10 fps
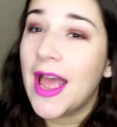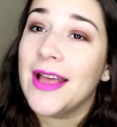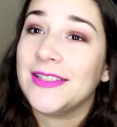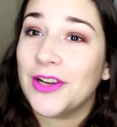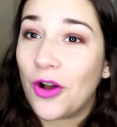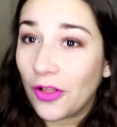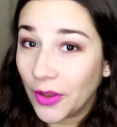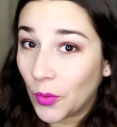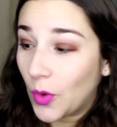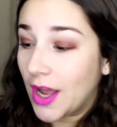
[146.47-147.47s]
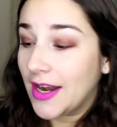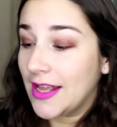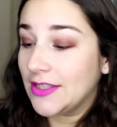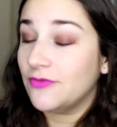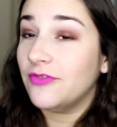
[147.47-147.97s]
as an all-in-one.
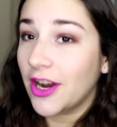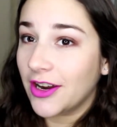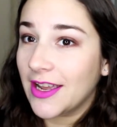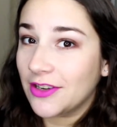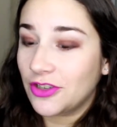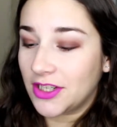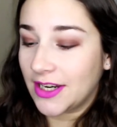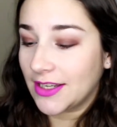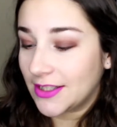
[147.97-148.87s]
It's very interesting.